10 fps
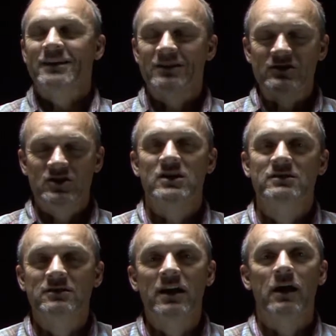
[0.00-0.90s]
I said,
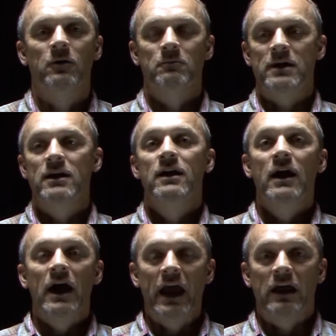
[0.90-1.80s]
Jesus, help me.
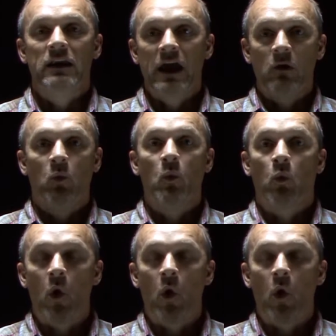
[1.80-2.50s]
And